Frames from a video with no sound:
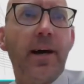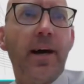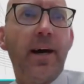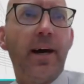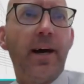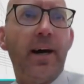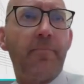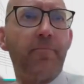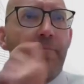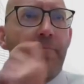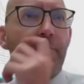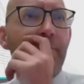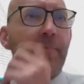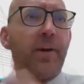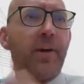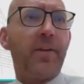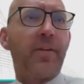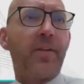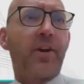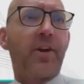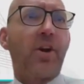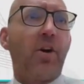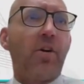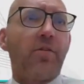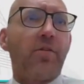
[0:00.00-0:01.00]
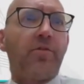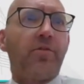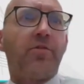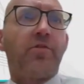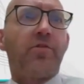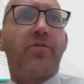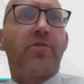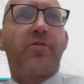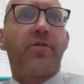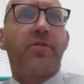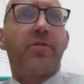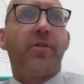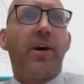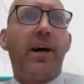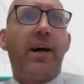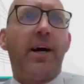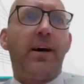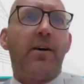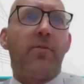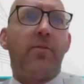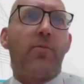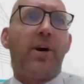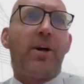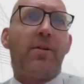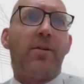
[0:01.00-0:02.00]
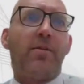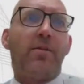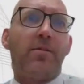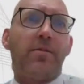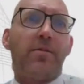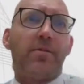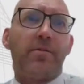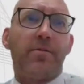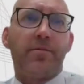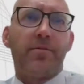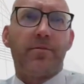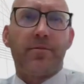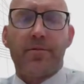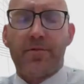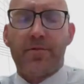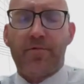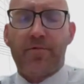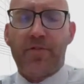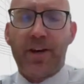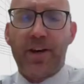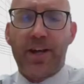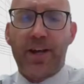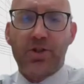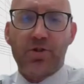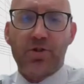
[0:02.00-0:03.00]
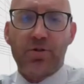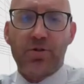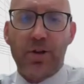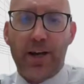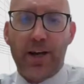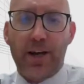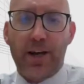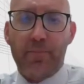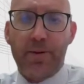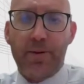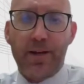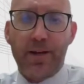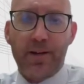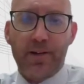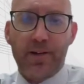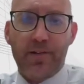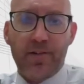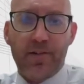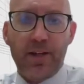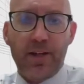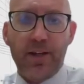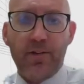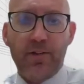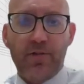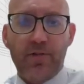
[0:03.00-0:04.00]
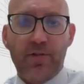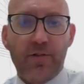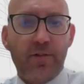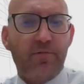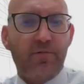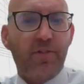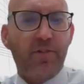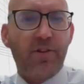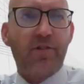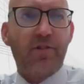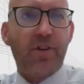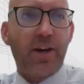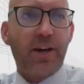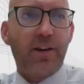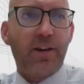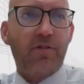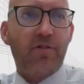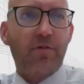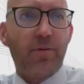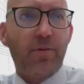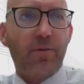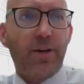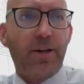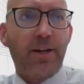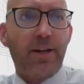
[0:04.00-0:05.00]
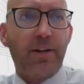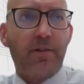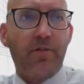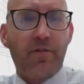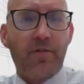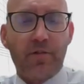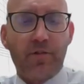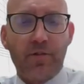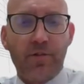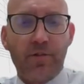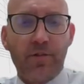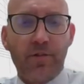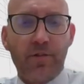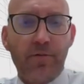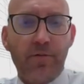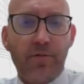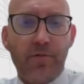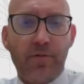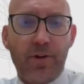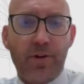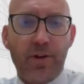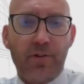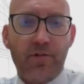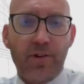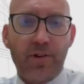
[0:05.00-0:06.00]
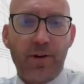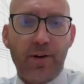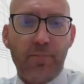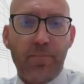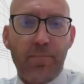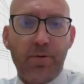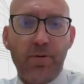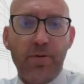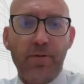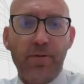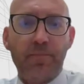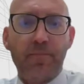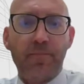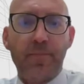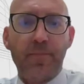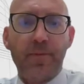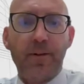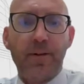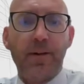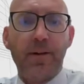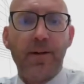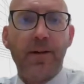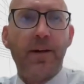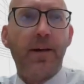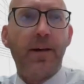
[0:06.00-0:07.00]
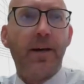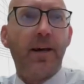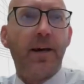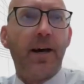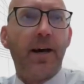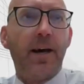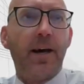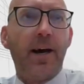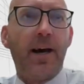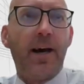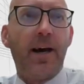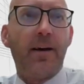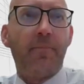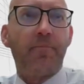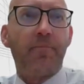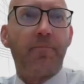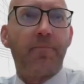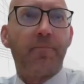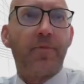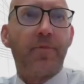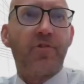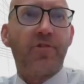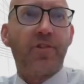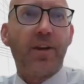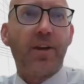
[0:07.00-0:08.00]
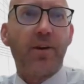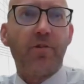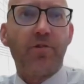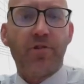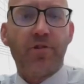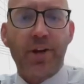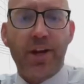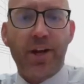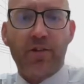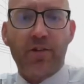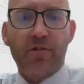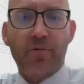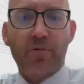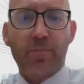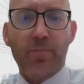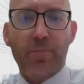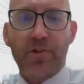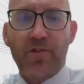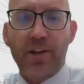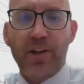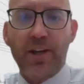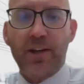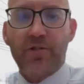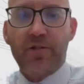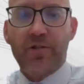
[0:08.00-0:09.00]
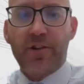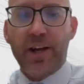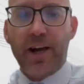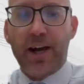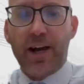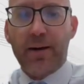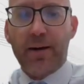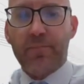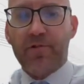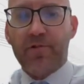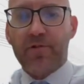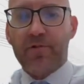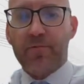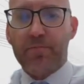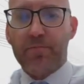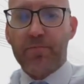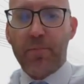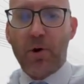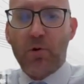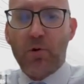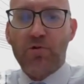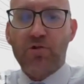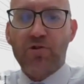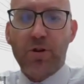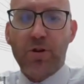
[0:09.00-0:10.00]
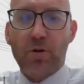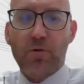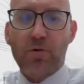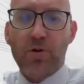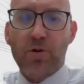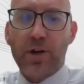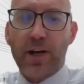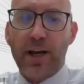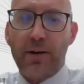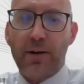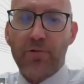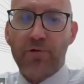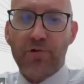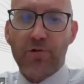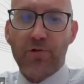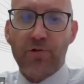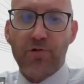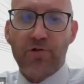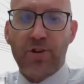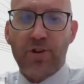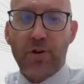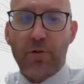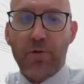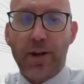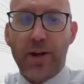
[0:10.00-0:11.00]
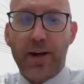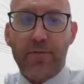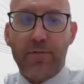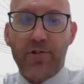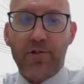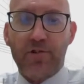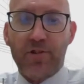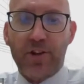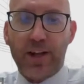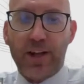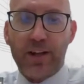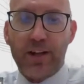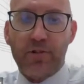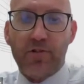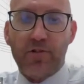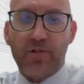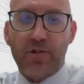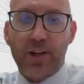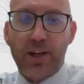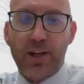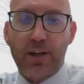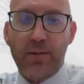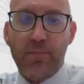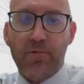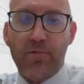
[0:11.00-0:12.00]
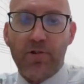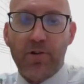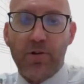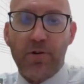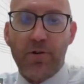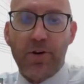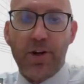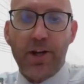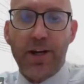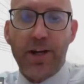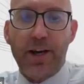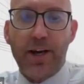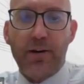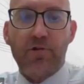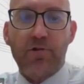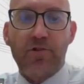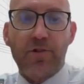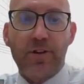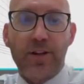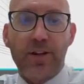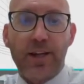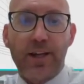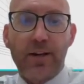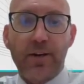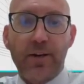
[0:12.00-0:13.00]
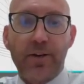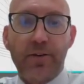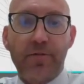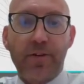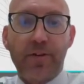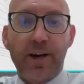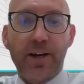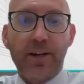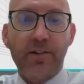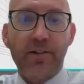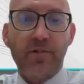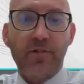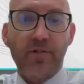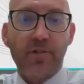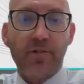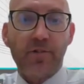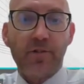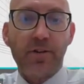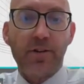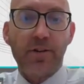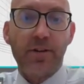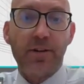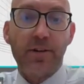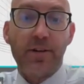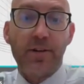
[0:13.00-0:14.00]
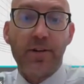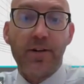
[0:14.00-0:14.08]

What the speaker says: And the cons, well, financial liabilities, if you're tied to a lease, for example. Skills and expertise gaps. Most local councils don't have estates teams or in-house legal advice.